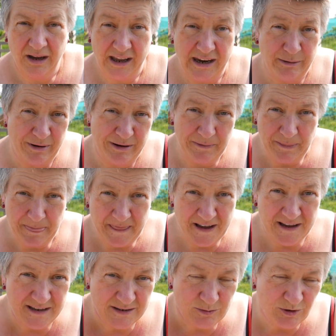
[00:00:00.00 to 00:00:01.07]
Anyway,
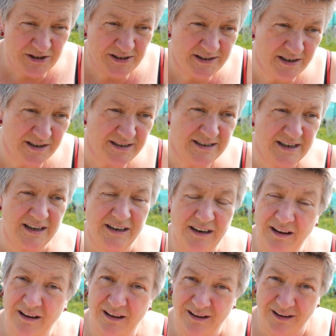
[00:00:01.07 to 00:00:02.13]
that is one side
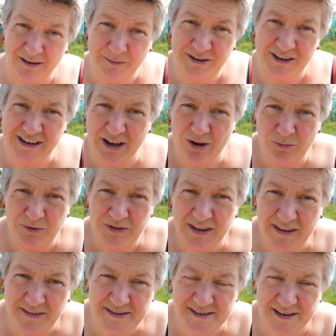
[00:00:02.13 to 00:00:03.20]
done. I'm going to get on with
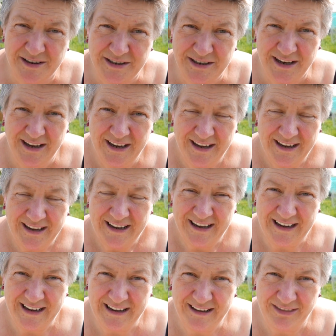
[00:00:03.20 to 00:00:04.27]
the other side,
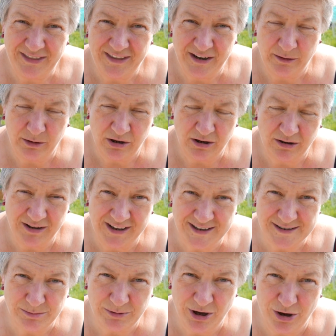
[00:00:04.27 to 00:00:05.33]
and then I'm going to go and
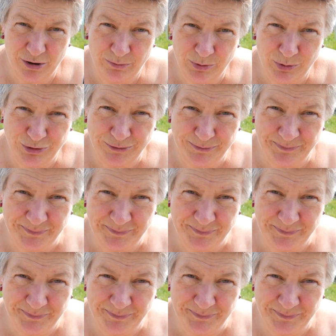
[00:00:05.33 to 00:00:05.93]
get some cardboard.